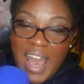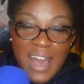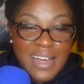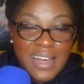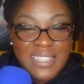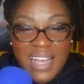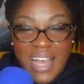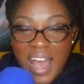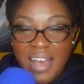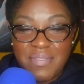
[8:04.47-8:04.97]
I
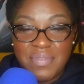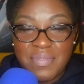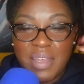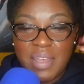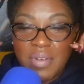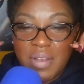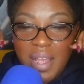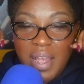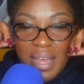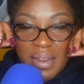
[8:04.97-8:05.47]
have
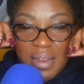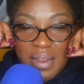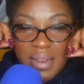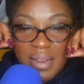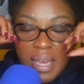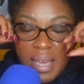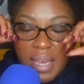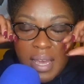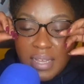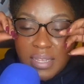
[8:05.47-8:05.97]
never had a
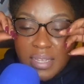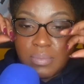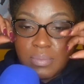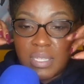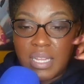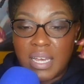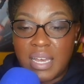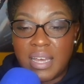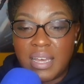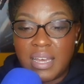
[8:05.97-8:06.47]
man ask
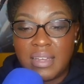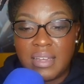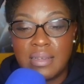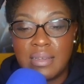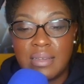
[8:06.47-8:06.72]
me that.